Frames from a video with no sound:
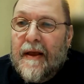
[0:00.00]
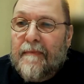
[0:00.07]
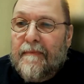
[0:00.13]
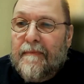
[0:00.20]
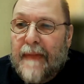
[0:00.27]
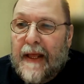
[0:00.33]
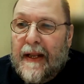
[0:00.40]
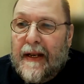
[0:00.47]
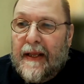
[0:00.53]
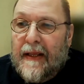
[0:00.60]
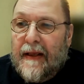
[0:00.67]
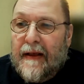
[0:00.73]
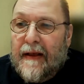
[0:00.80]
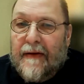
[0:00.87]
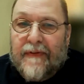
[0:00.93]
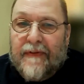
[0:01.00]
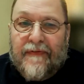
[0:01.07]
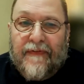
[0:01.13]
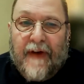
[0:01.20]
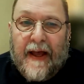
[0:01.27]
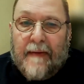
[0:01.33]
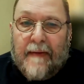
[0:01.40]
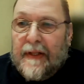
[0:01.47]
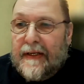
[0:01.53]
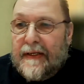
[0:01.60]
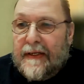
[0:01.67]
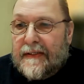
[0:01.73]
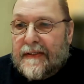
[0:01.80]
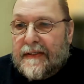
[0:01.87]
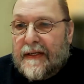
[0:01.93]
Many of the
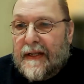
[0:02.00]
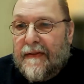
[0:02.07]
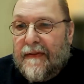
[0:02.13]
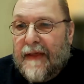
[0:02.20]
families